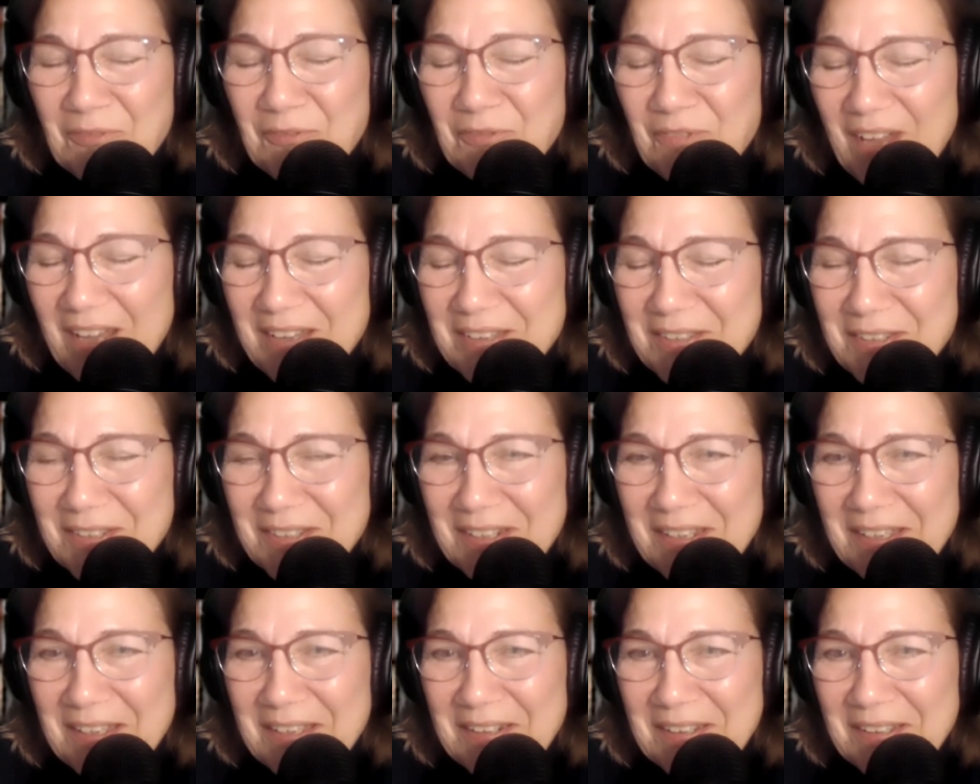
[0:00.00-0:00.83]

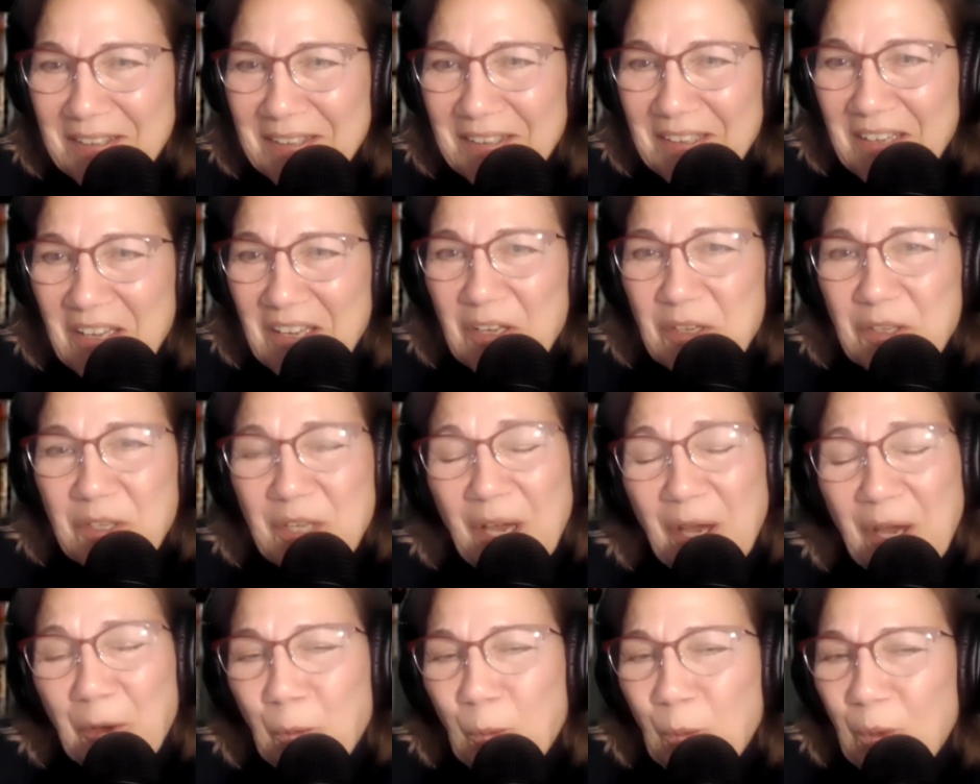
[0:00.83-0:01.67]
Fascinating.
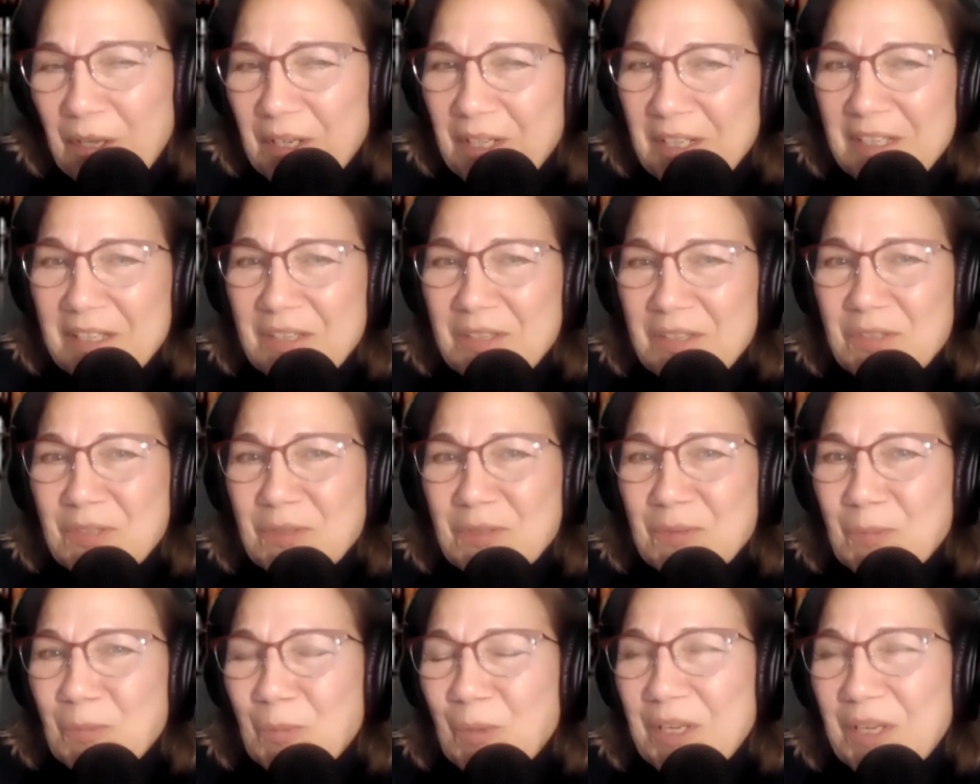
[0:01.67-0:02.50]
Yeah. What
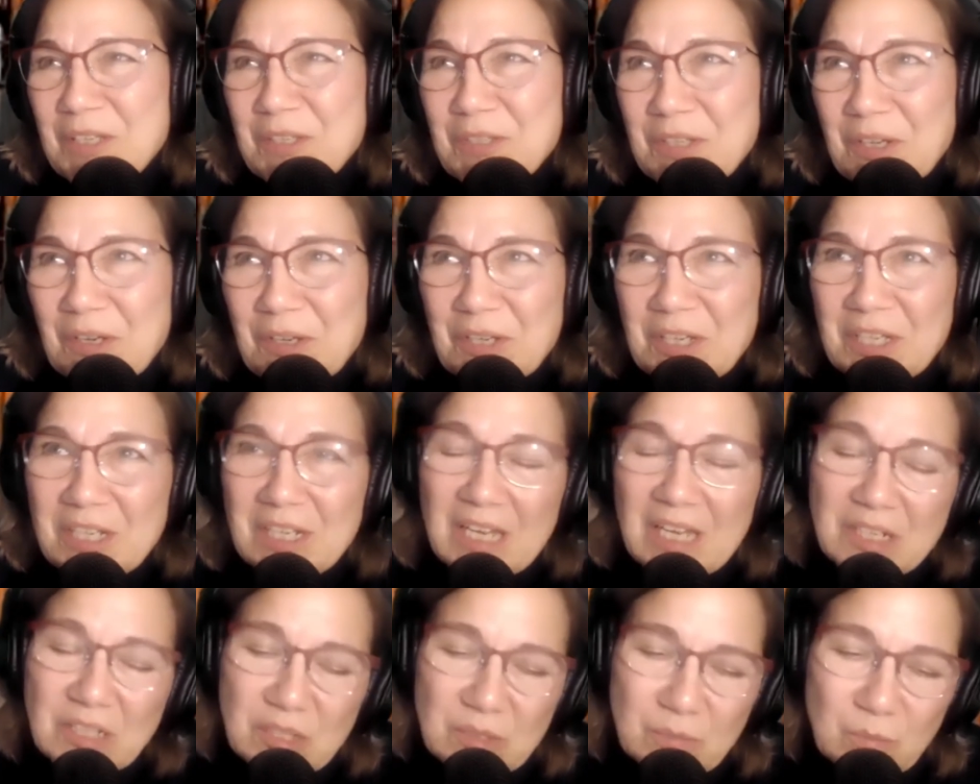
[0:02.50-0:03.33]
is our
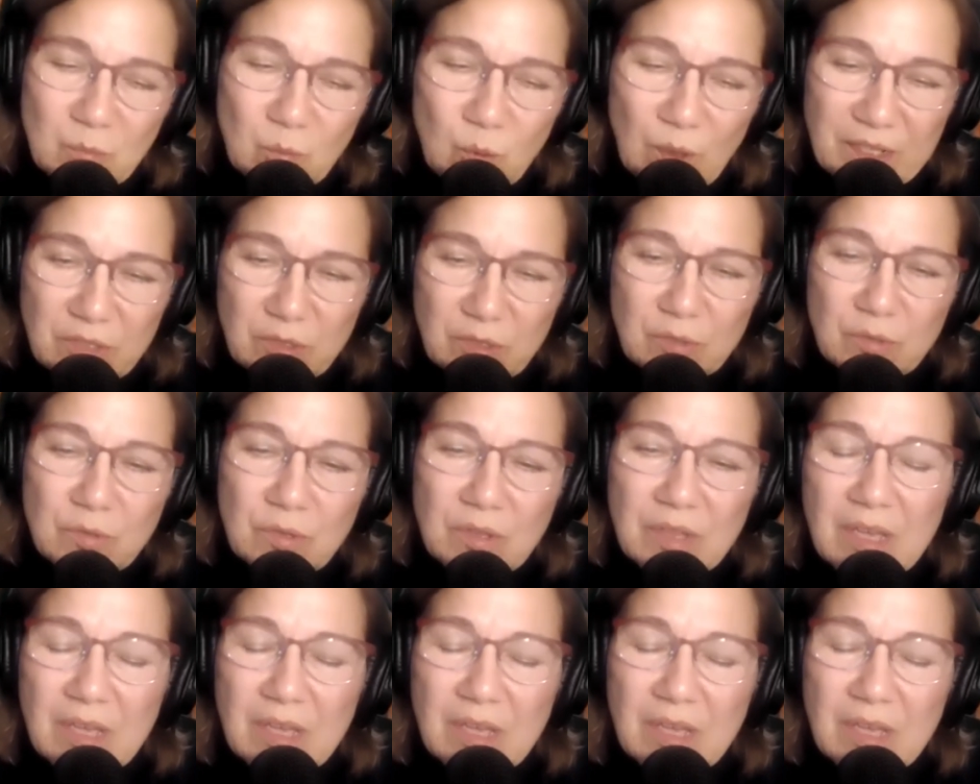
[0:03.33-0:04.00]
connection? What do